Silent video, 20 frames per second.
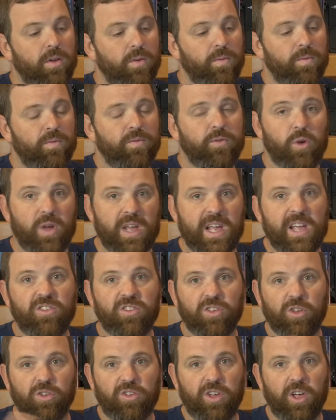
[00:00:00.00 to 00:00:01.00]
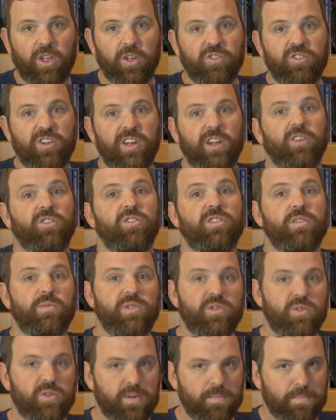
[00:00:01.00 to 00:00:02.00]
for each of those color channels. And then
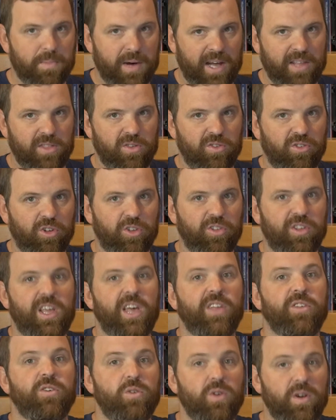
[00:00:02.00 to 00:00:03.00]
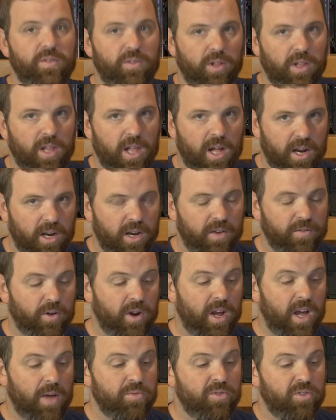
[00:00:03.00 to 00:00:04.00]
when you combine those all together, you have a lot of
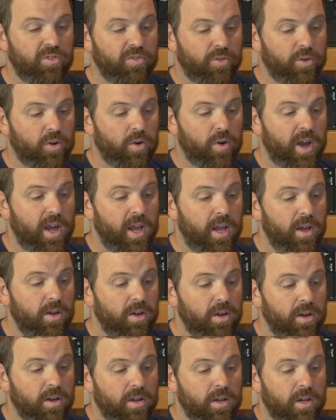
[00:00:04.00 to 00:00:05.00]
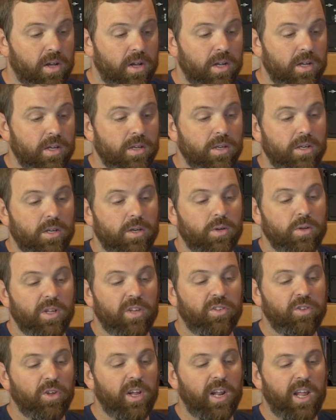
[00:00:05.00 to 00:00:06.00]
different options for gray. So
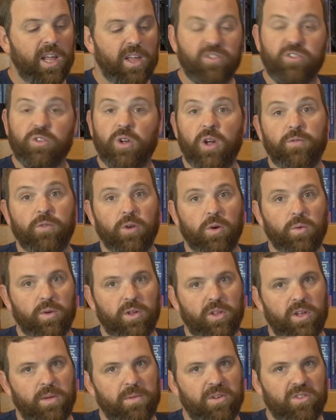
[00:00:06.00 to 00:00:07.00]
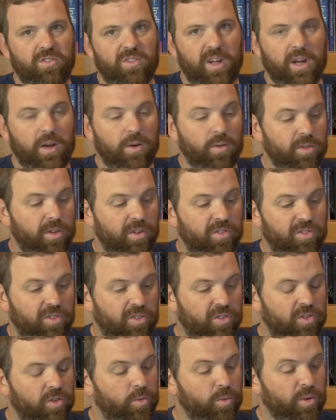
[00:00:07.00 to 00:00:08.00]
let's look at a histogram for a real image now. We're
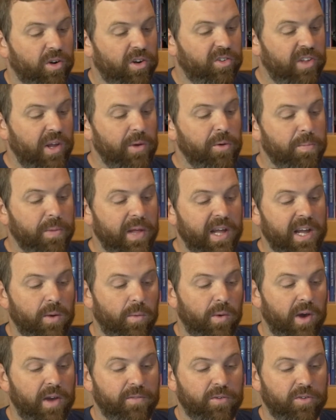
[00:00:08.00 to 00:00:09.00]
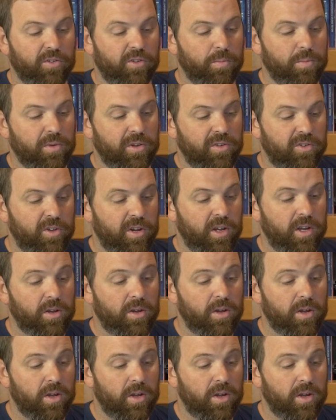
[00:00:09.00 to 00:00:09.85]
going to stay with black and white for simplicity.